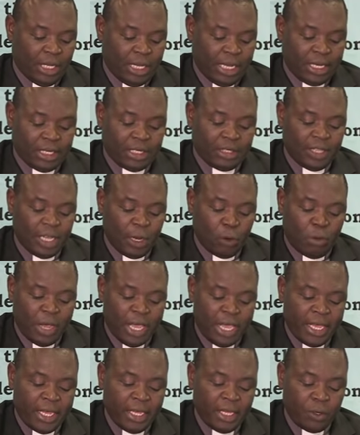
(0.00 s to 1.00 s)
and the
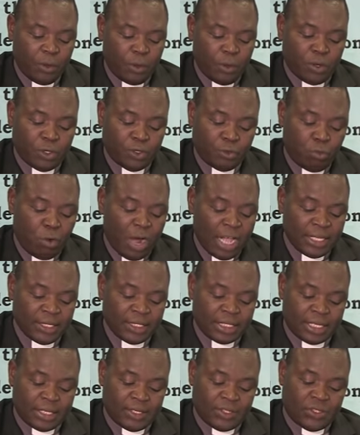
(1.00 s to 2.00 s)
way God
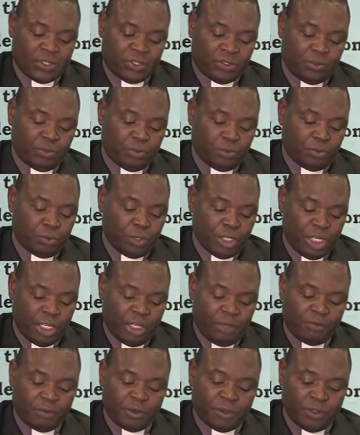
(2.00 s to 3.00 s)
wants us to
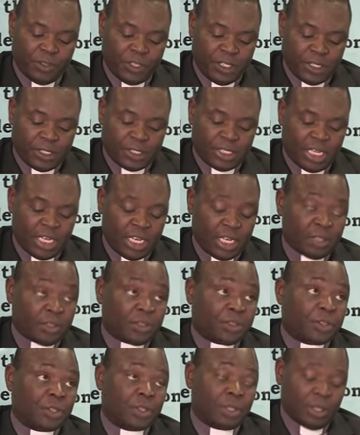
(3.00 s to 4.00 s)
live on this
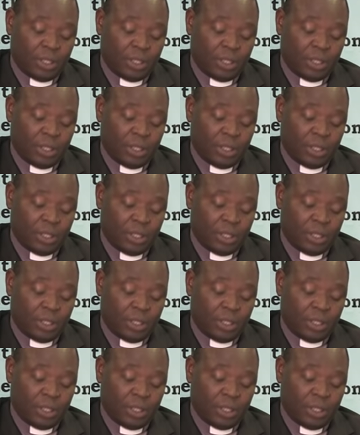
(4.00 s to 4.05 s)
earth.